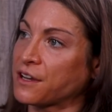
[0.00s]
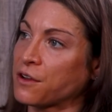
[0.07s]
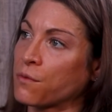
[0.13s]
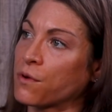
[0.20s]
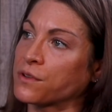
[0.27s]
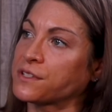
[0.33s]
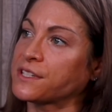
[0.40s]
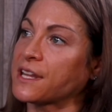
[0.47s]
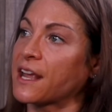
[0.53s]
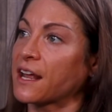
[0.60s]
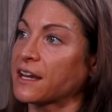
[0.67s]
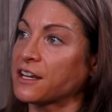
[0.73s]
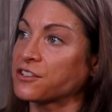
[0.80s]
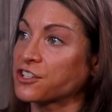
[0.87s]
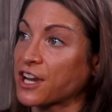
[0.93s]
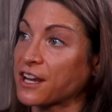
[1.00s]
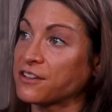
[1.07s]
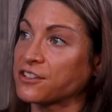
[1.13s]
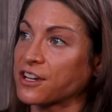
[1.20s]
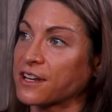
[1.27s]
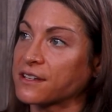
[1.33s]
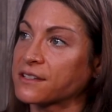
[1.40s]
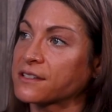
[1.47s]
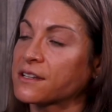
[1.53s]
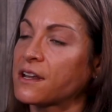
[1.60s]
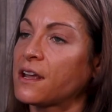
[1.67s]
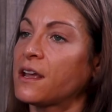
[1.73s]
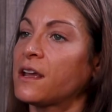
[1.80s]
and you won't see any changes.